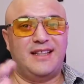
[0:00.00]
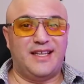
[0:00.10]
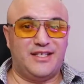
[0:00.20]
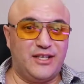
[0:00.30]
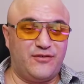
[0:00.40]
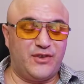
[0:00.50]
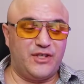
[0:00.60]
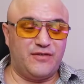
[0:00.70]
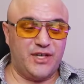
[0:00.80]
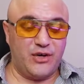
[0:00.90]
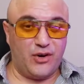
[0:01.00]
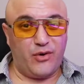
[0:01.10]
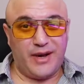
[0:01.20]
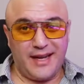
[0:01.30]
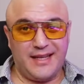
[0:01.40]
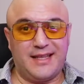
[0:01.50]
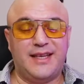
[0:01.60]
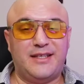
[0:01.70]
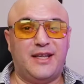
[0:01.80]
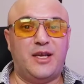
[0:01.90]
that's it for this video. Go ahead,
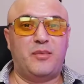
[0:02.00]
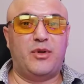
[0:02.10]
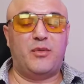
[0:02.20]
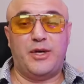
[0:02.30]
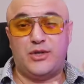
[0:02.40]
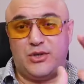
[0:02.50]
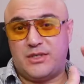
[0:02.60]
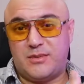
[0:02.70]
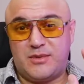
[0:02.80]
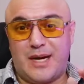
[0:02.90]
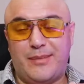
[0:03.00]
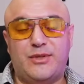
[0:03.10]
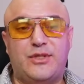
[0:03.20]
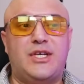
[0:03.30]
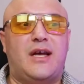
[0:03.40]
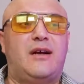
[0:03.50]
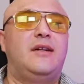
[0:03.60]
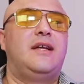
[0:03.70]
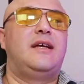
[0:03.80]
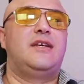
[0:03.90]
click the link below. Make sure to subscribe to the
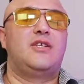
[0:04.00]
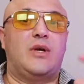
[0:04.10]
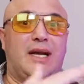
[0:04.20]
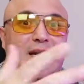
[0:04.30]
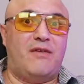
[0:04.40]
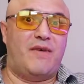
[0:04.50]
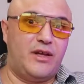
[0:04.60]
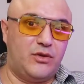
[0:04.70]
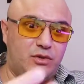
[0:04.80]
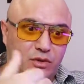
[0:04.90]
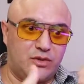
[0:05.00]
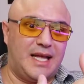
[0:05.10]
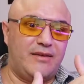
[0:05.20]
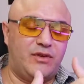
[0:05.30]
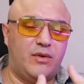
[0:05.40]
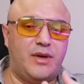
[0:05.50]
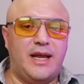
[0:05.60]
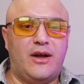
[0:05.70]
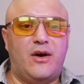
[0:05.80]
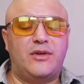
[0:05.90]
channel so I can invite you to those live
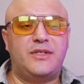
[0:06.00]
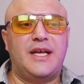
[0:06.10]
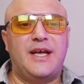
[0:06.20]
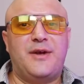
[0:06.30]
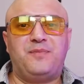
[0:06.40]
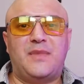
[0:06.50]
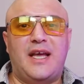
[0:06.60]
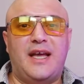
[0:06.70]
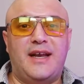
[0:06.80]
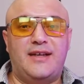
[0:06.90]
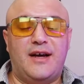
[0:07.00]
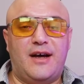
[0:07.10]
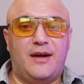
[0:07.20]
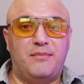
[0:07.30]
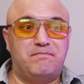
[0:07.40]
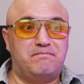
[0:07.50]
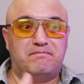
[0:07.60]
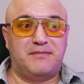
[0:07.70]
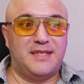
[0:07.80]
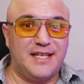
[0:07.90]
Q&A calls. And
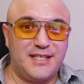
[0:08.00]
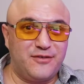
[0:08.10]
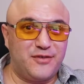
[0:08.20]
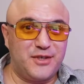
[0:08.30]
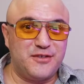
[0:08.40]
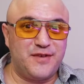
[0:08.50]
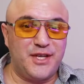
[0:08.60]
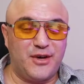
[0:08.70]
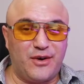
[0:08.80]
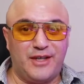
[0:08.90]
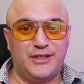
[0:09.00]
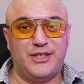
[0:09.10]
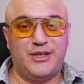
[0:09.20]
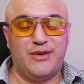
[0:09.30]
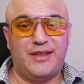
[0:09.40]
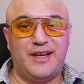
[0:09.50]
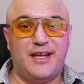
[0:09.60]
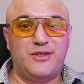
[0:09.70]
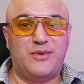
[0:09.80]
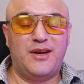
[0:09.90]
that's it for this video. I'll see you on the
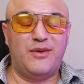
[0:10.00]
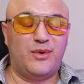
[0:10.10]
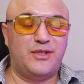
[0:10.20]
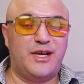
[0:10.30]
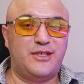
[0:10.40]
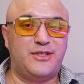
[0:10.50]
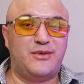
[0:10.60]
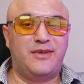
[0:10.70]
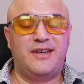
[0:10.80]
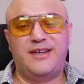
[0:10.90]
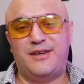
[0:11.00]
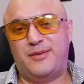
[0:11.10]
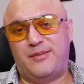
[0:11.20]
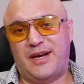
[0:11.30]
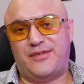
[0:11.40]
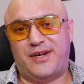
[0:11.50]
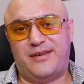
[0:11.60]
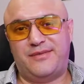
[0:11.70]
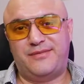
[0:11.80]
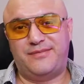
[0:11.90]
next one. We'll talk soon. Bye for now.